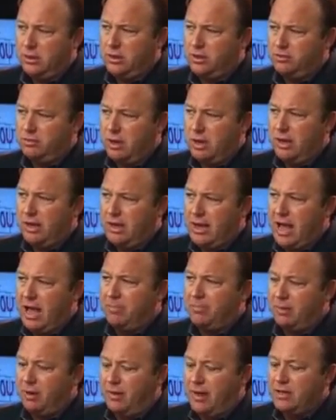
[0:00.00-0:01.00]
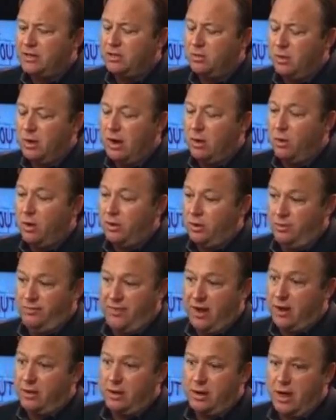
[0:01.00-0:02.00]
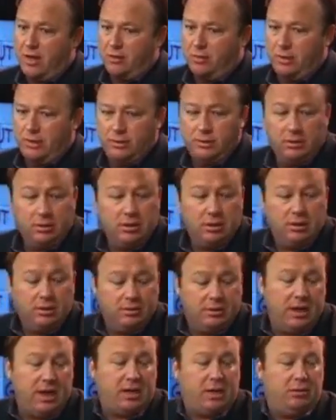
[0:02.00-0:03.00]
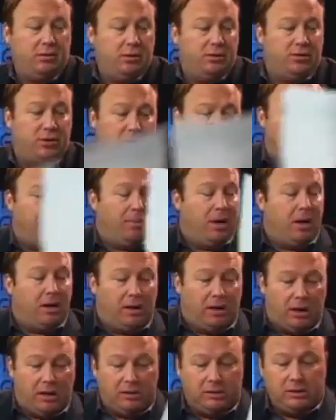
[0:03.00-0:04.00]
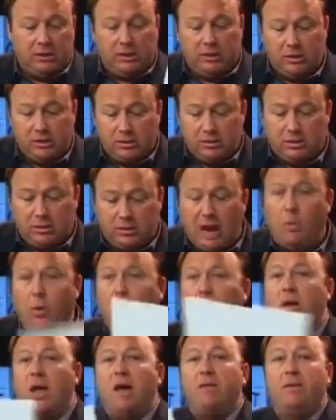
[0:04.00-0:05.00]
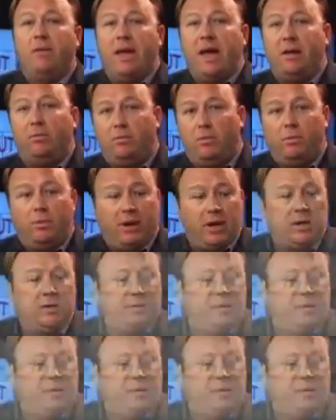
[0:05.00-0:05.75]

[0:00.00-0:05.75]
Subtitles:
the Israeli capital. That's the one I want. You found another one. Thank you. Good job. I will cover that when we